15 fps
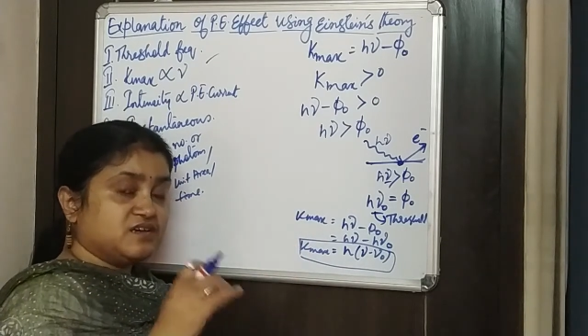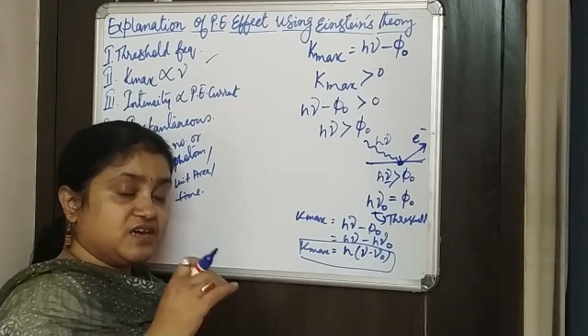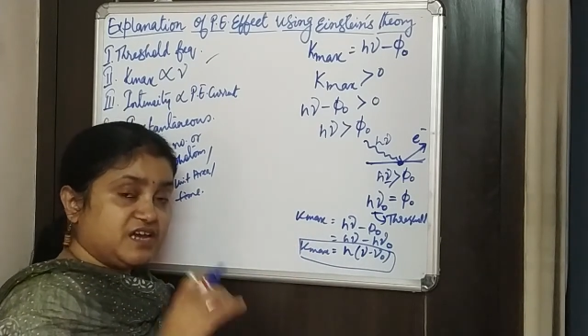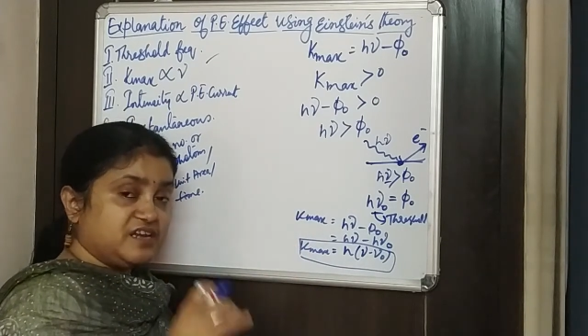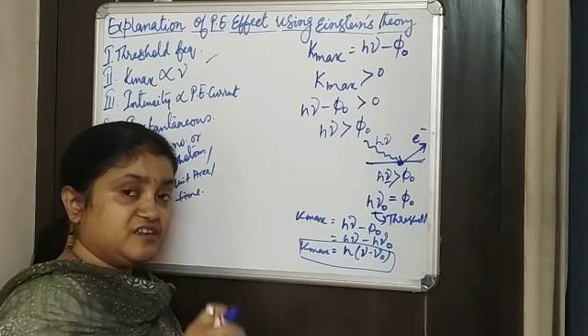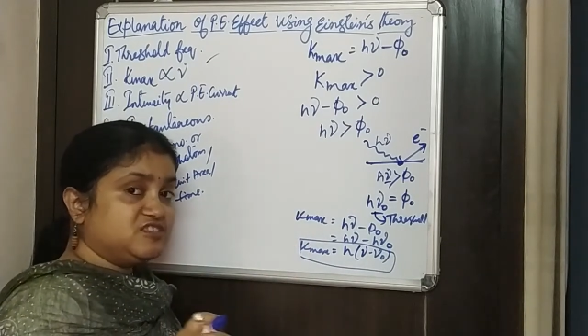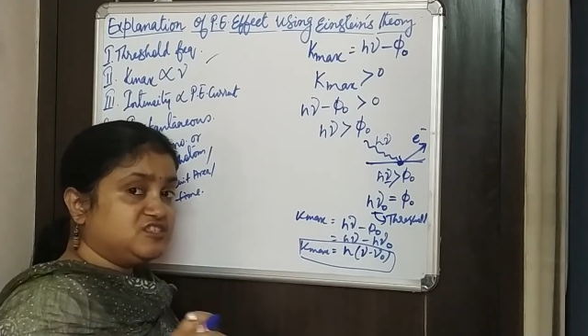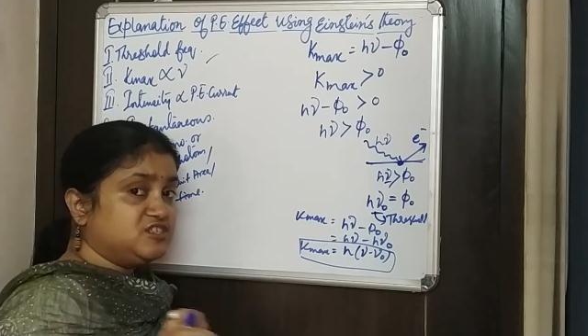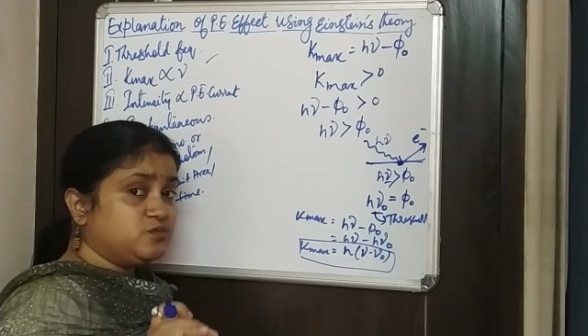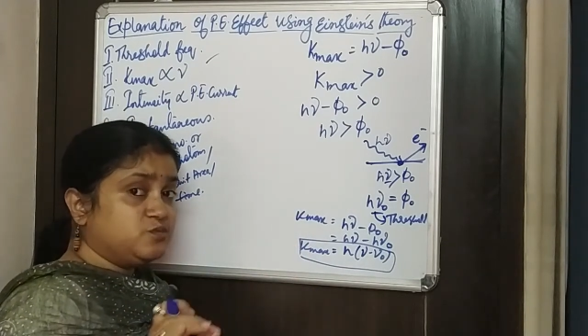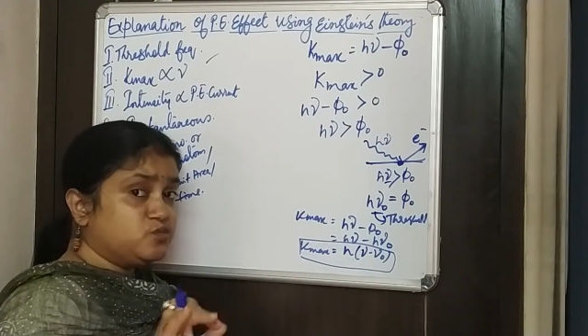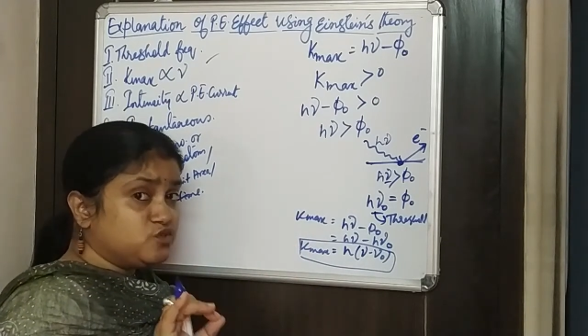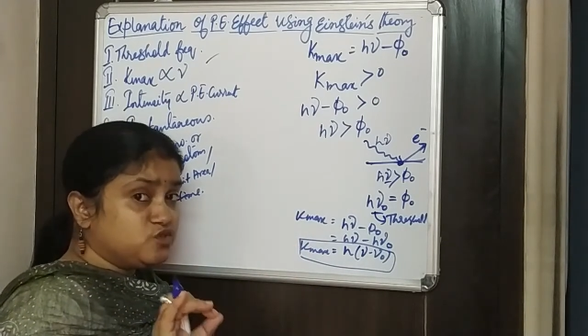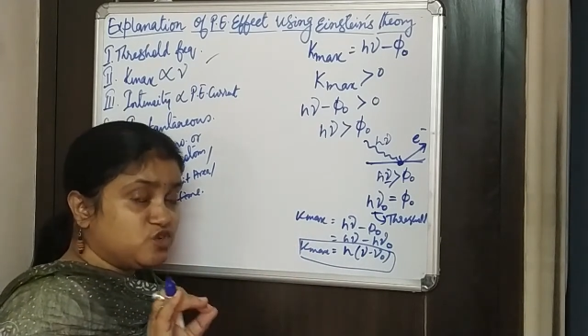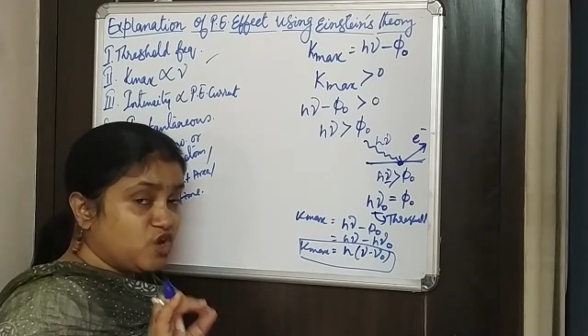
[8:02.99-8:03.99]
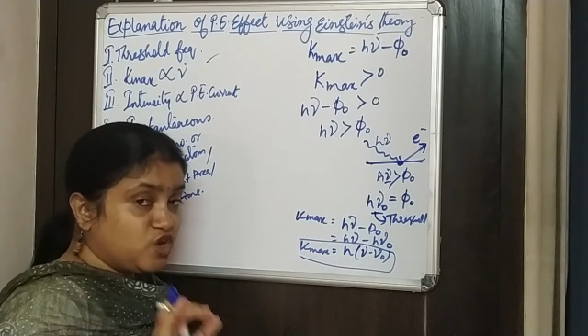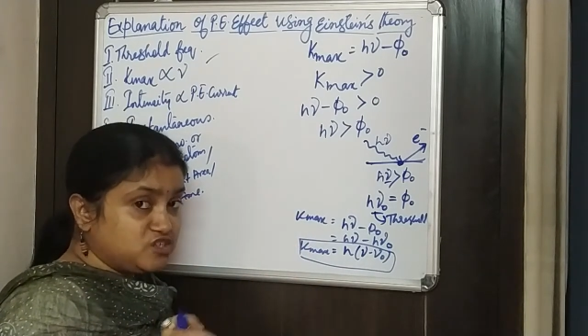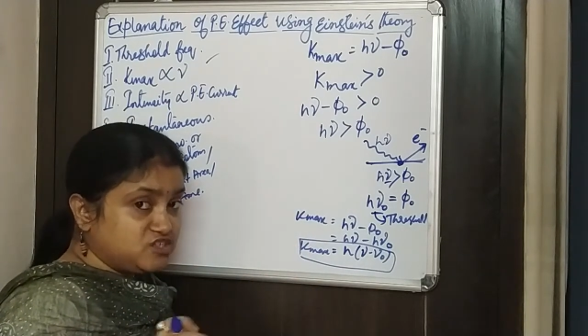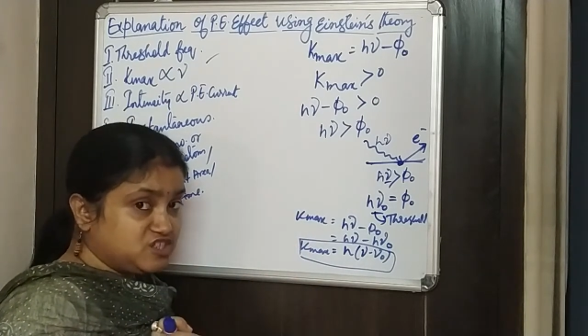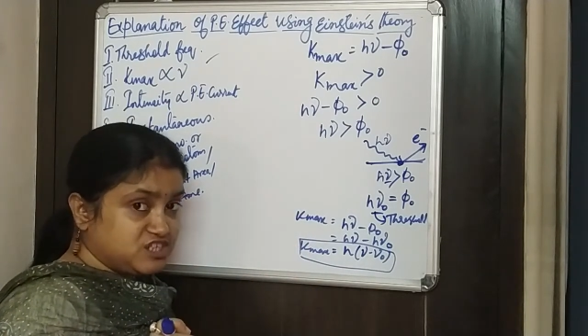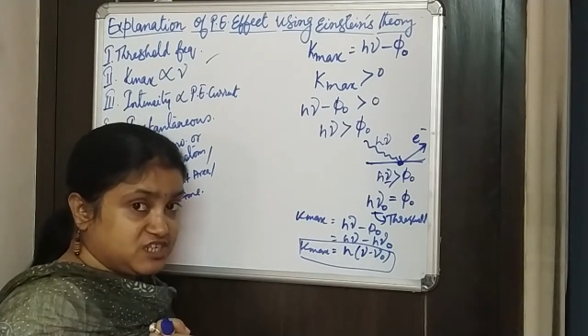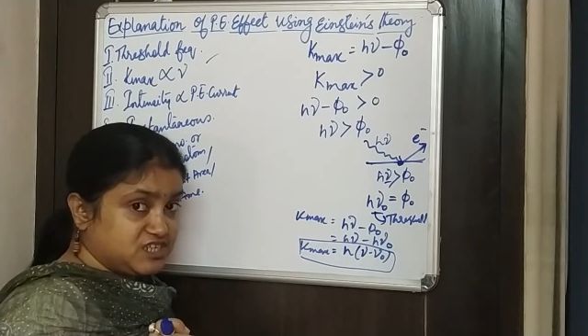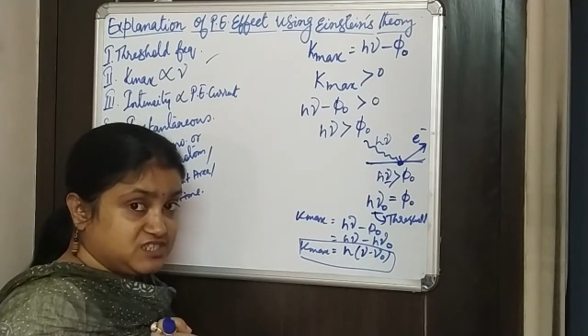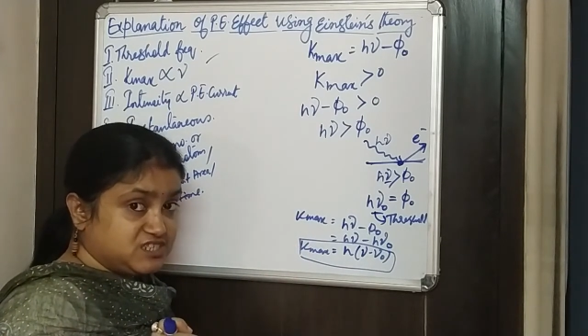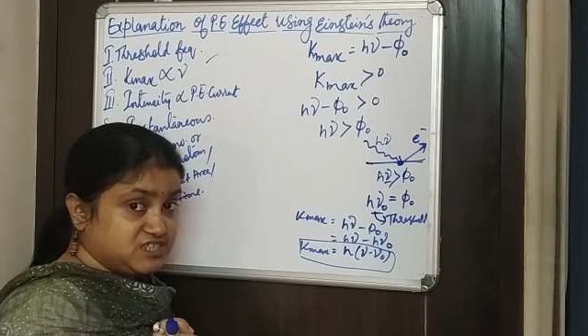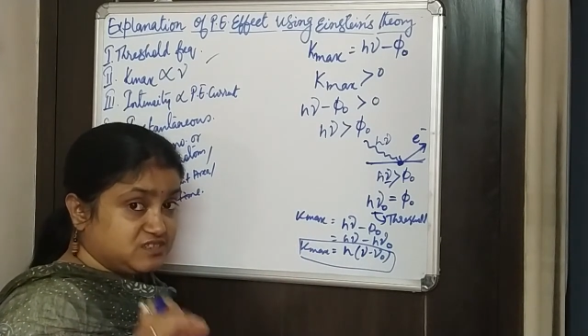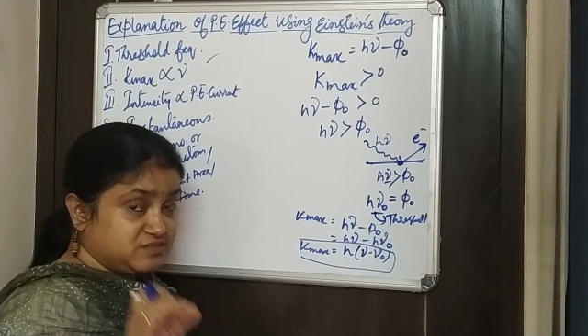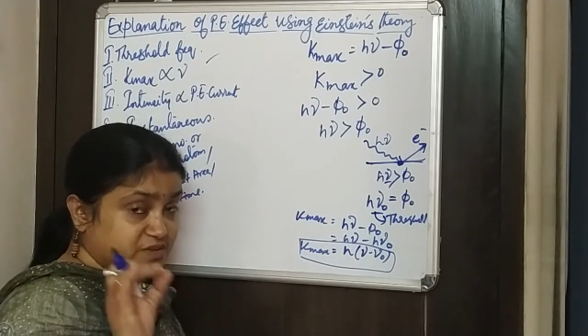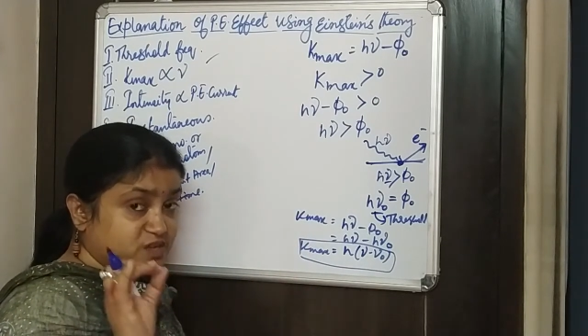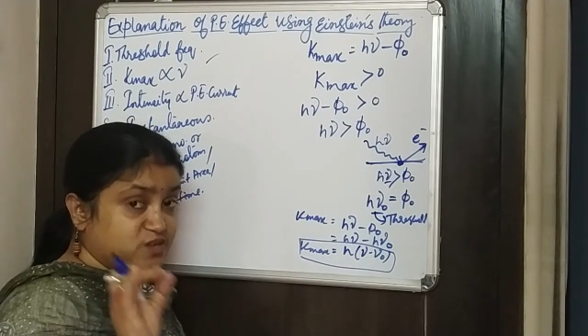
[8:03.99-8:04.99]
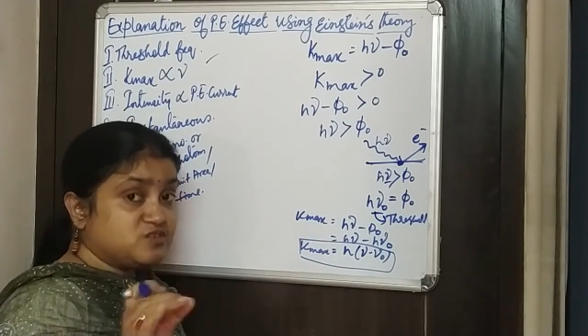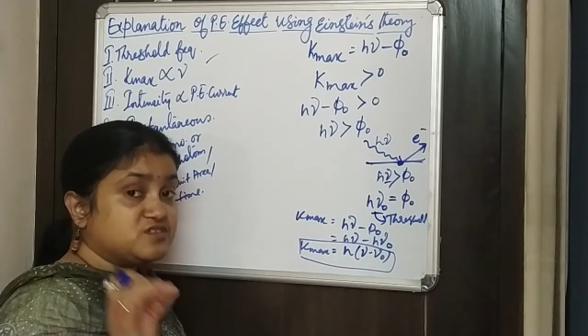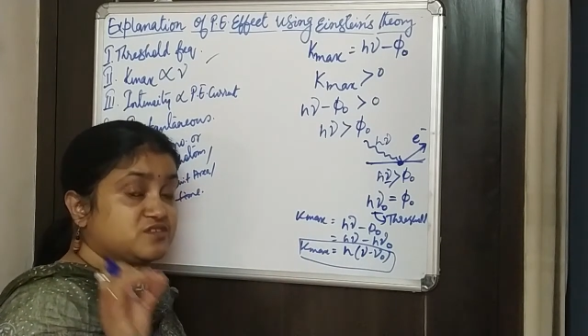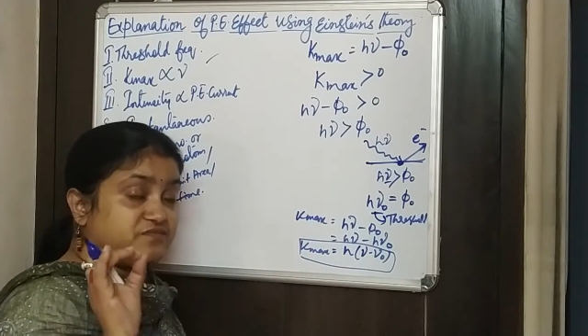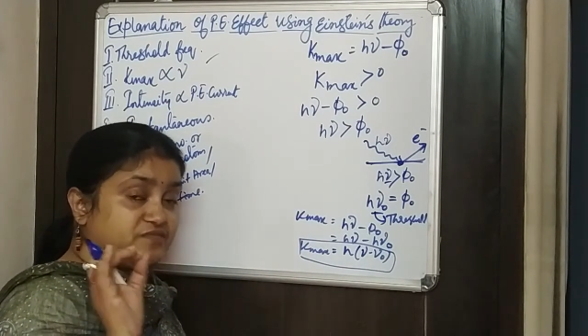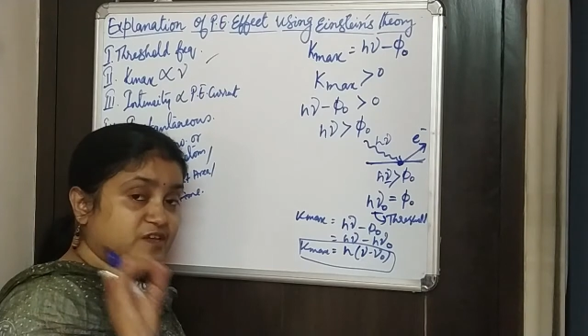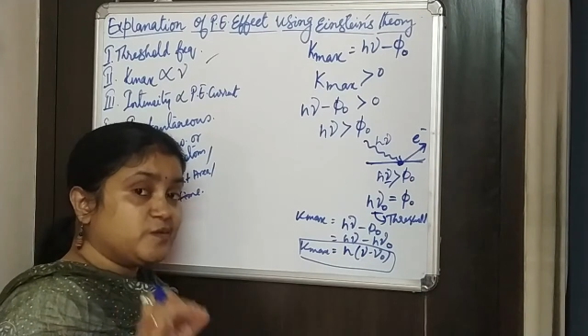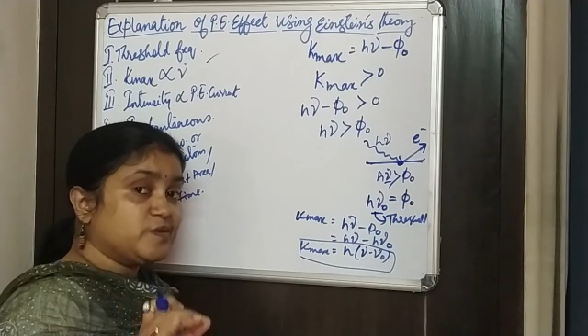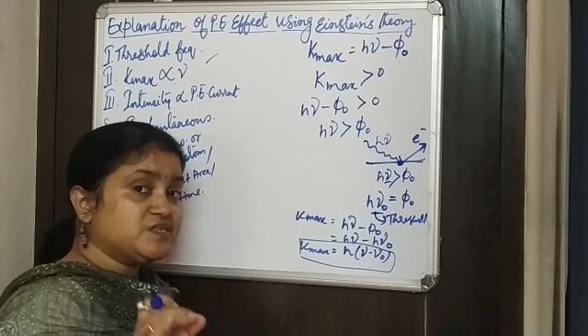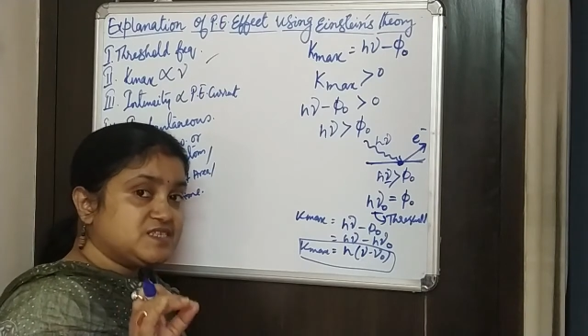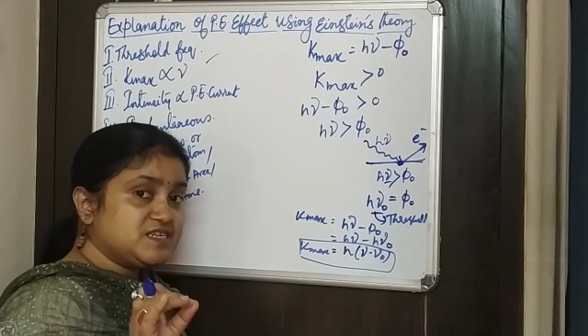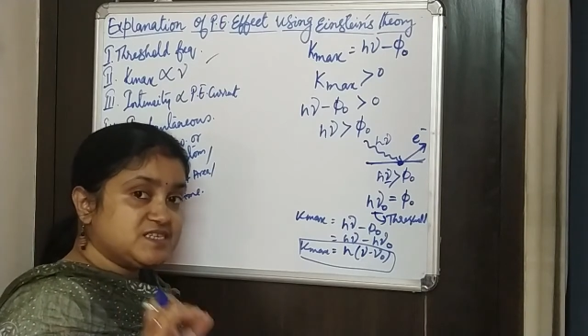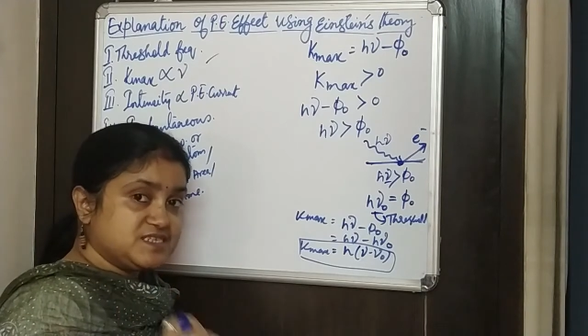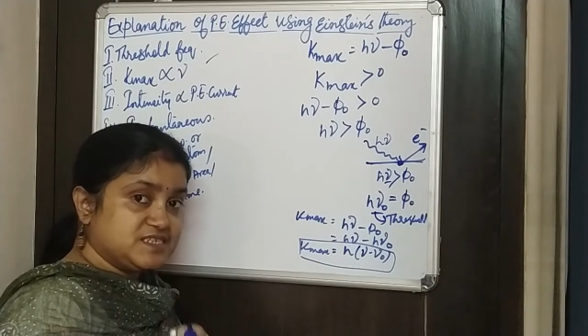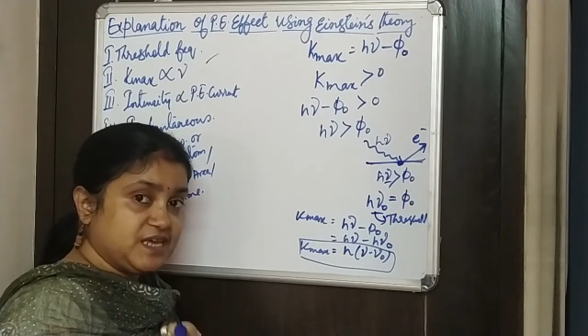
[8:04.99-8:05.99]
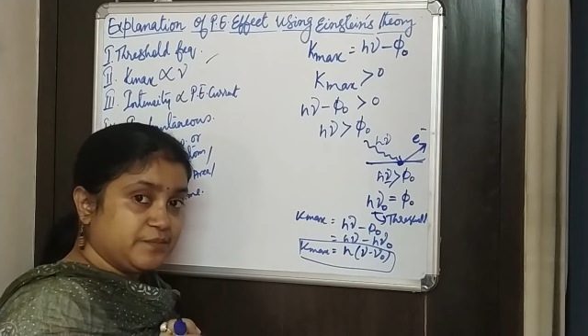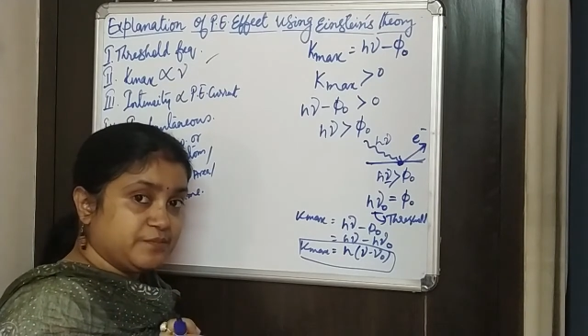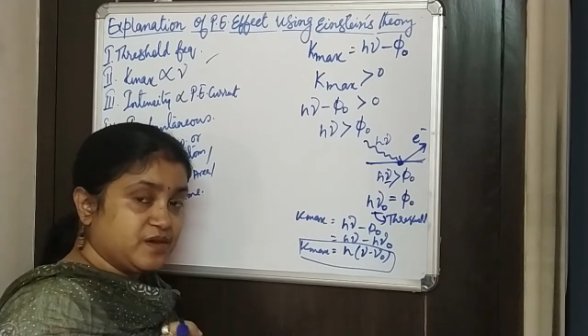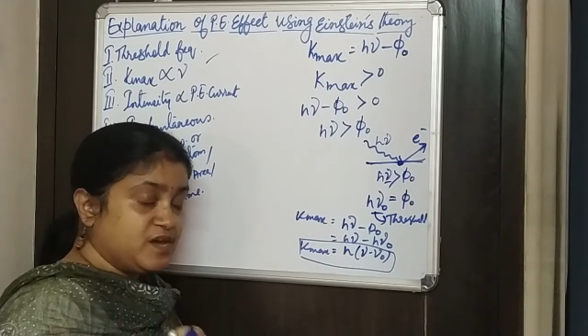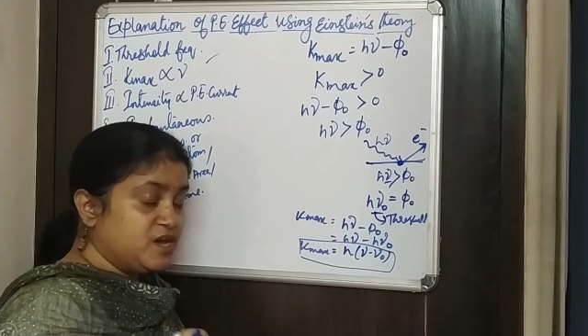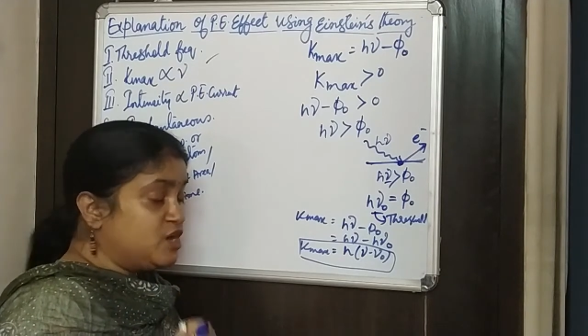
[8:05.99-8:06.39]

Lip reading: energy would not change because the frequency is same.